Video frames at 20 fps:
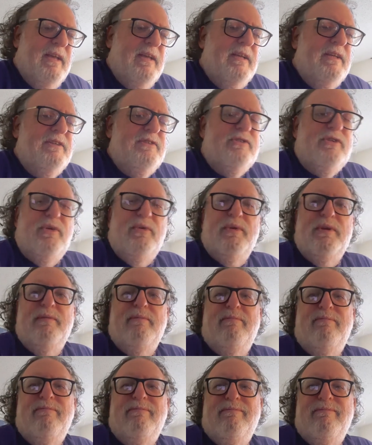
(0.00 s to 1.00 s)
Slowly,
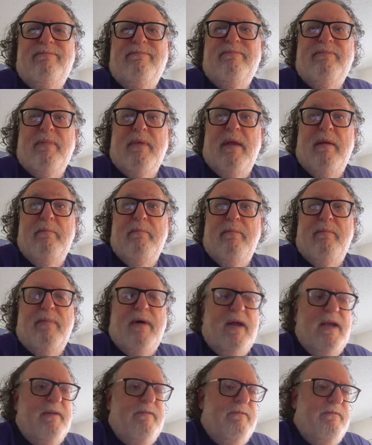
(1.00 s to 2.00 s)

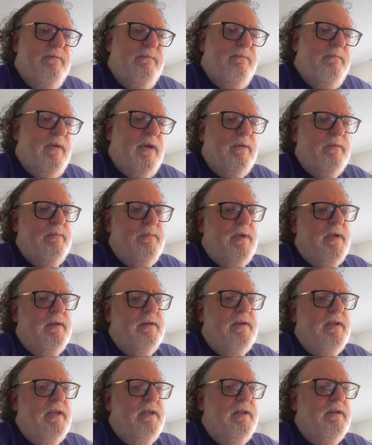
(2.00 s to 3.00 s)
by fountain pen
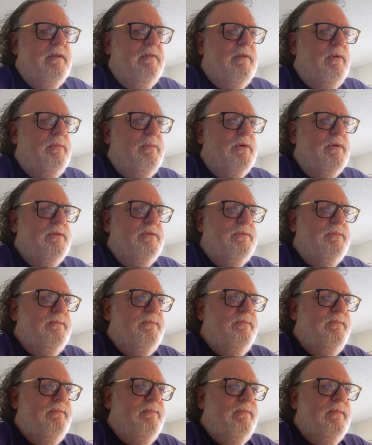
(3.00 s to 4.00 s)
in notebooks.
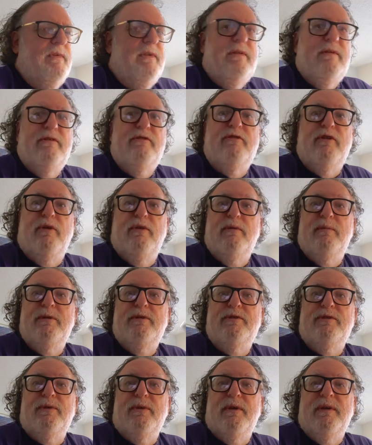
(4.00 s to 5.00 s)
Slowly but
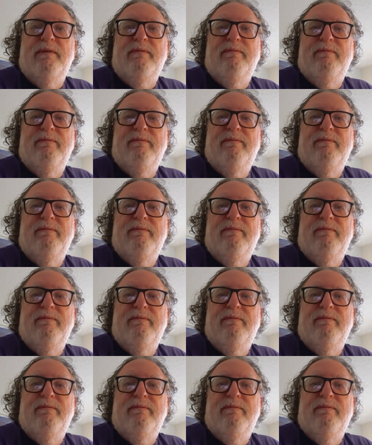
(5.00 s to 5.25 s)
surely.